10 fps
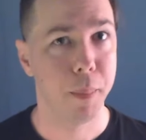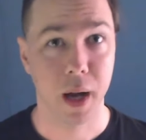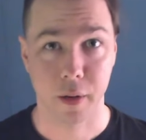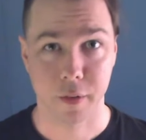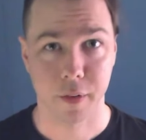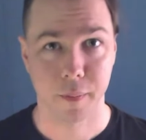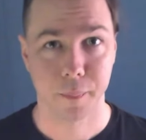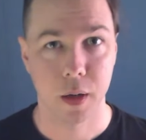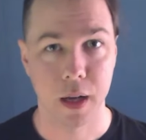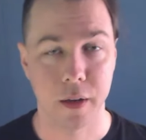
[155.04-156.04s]
But
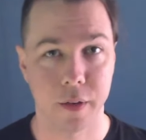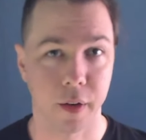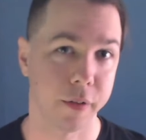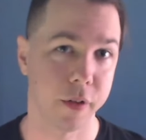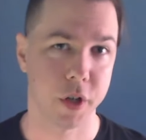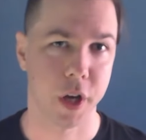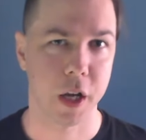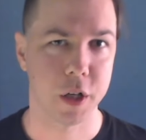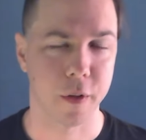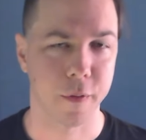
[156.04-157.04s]
it doesn't
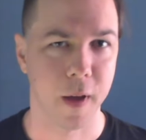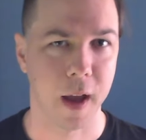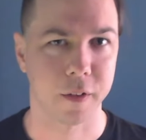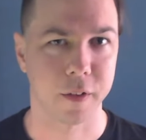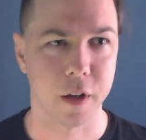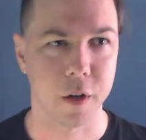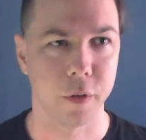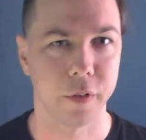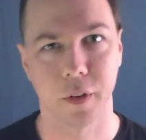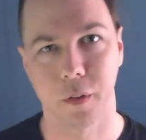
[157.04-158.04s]
change the fact that
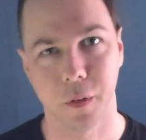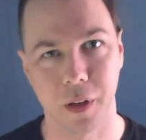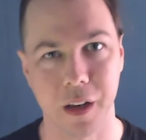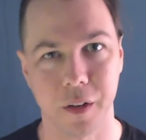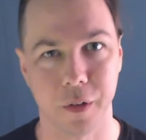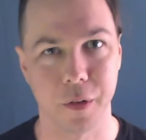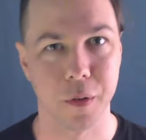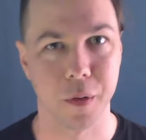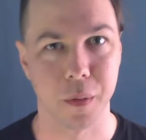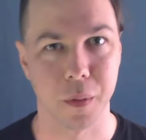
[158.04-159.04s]
you still need
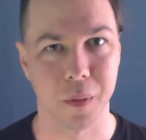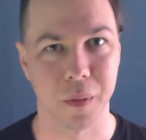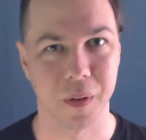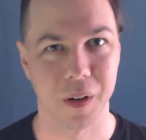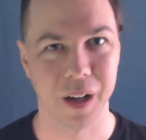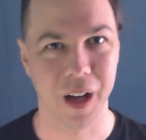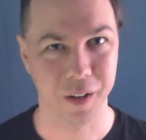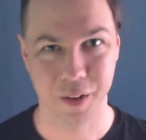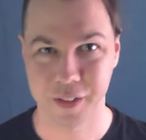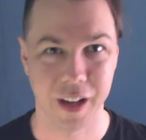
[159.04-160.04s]
to
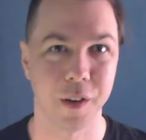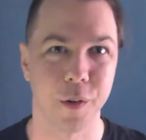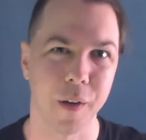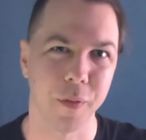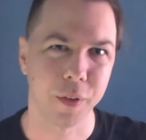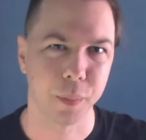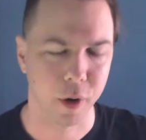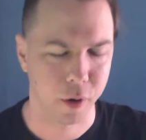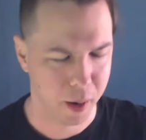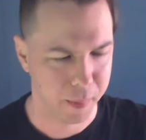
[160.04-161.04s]
understand graphics
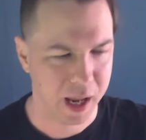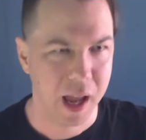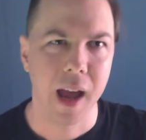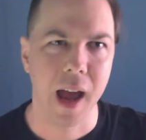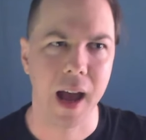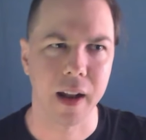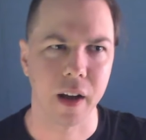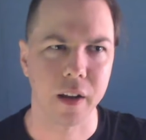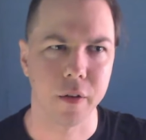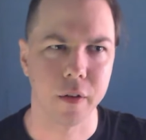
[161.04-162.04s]
programming.
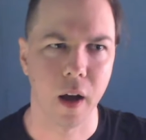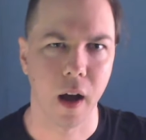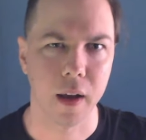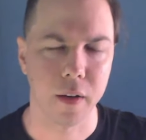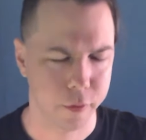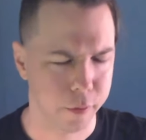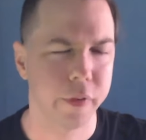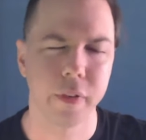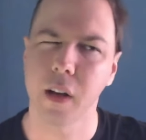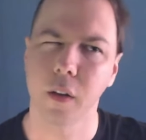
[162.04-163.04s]
And I
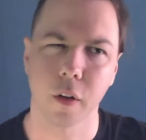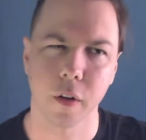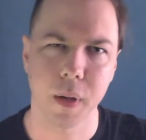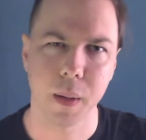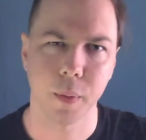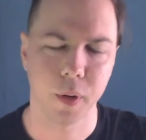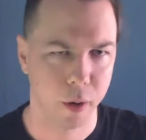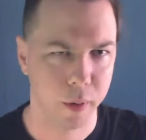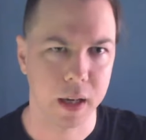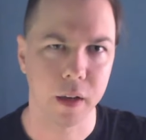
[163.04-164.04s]
do see a lot of people
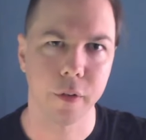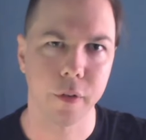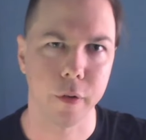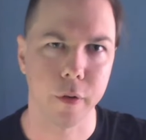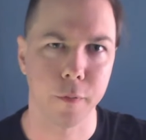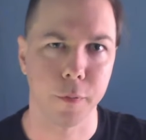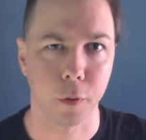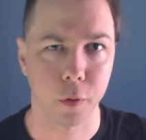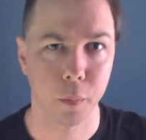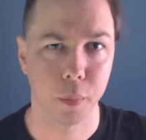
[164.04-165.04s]
going into
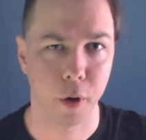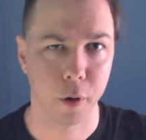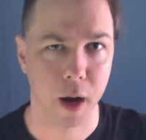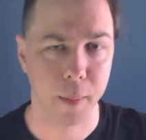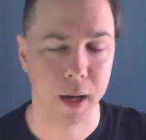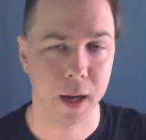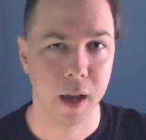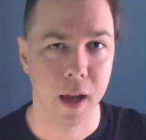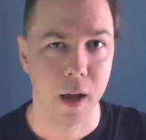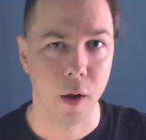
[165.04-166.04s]
Vulkan programming
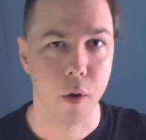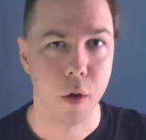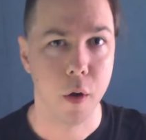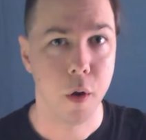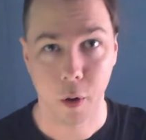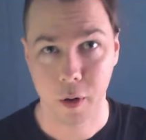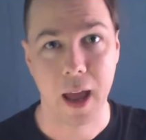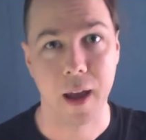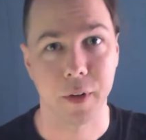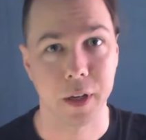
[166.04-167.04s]
not
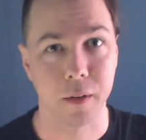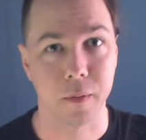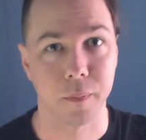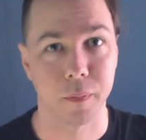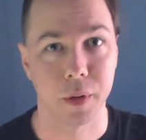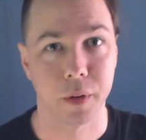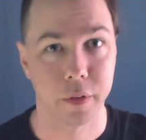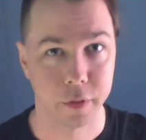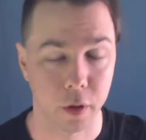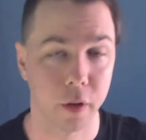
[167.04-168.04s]
having
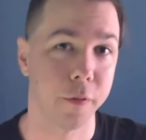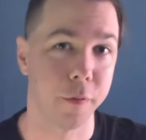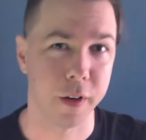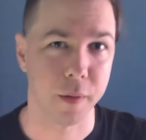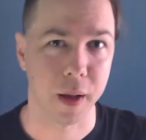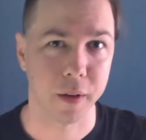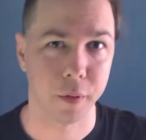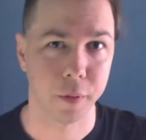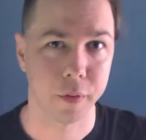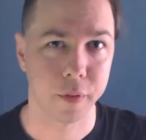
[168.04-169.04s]
solid
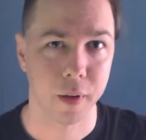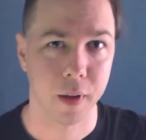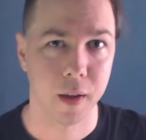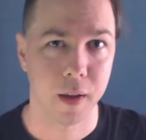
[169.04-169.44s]
fundamentals.